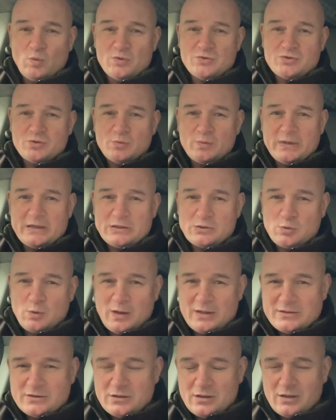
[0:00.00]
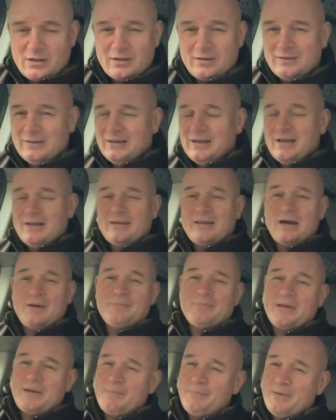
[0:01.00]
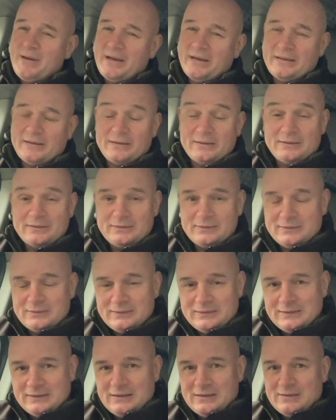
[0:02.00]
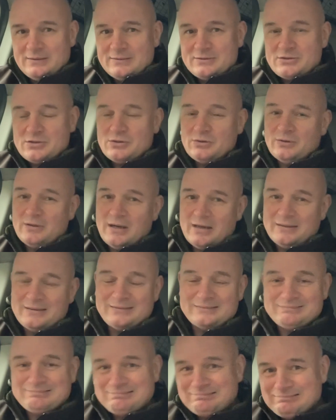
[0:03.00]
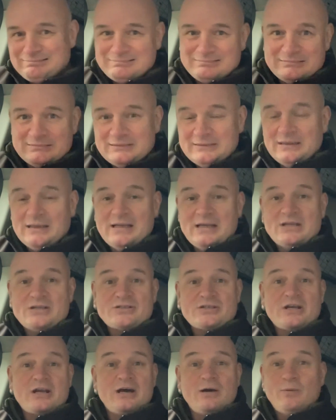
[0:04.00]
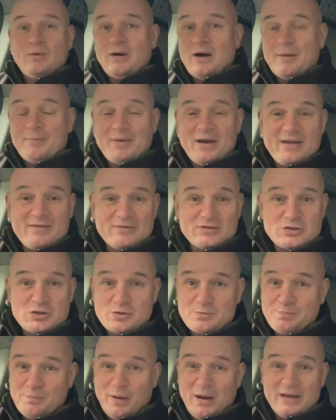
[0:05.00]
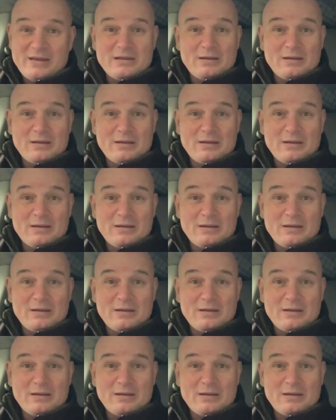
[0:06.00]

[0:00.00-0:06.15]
a week, twice. That'd be a pain. So do you know what? I might even just bite the